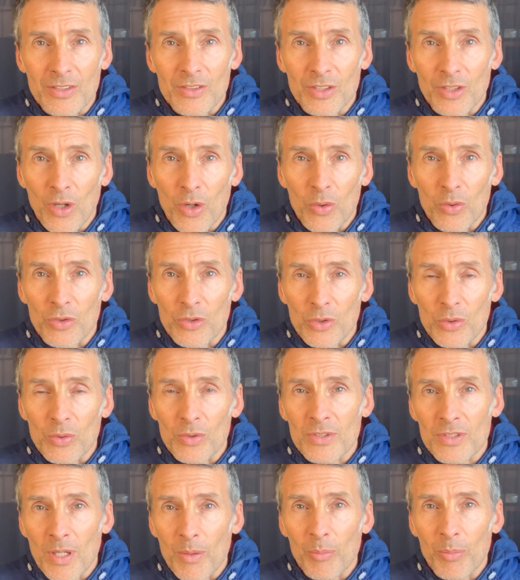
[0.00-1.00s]
to go do
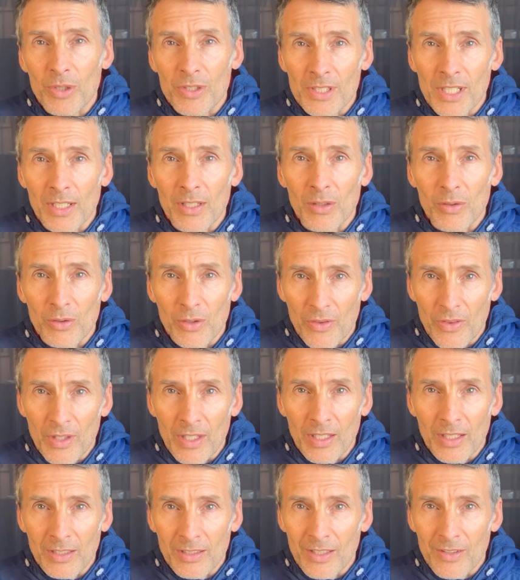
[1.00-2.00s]
some particular
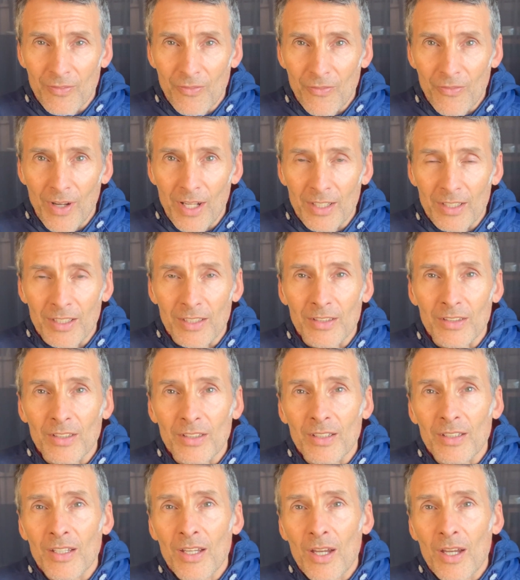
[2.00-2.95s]
thing and then finding the